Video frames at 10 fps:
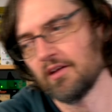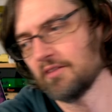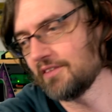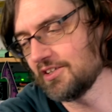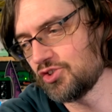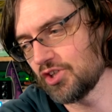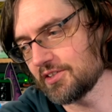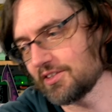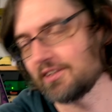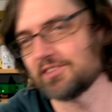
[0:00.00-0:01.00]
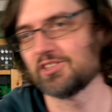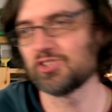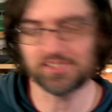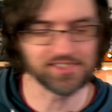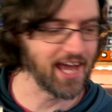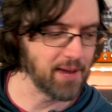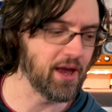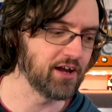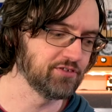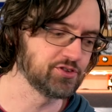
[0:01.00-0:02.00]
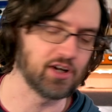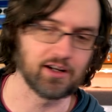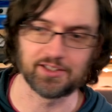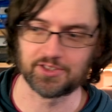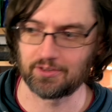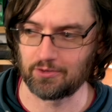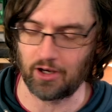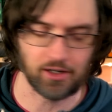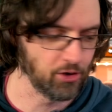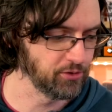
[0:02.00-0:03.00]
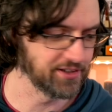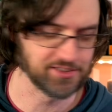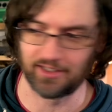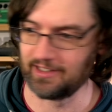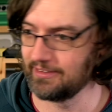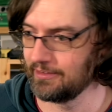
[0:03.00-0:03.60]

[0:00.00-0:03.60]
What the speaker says: they just, like I said, just came out of the truck. It's quite cold outside.